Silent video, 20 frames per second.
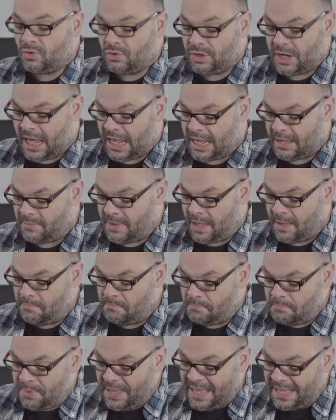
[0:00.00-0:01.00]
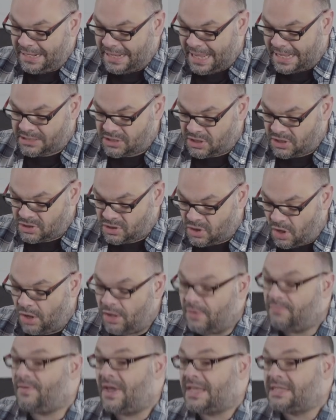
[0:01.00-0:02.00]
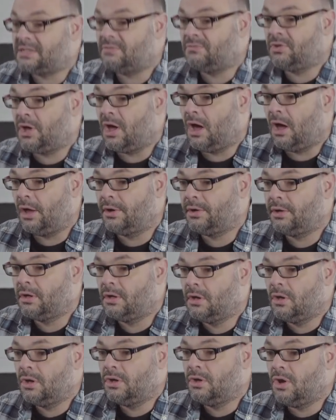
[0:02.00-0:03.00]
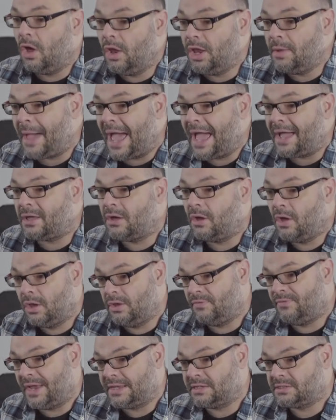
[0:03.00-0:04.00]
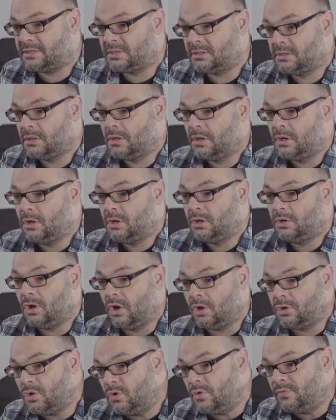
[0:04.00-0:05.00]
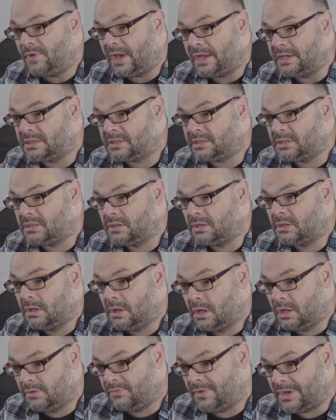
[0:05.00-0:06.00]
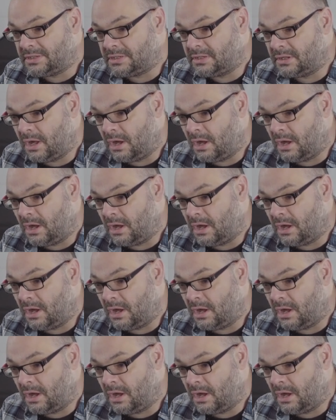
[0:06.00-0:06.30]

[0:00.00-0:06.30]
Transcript: your name in big letters on the face of the card. Okay. Not on the back, on the face. Okay. Not on your face, on the face of the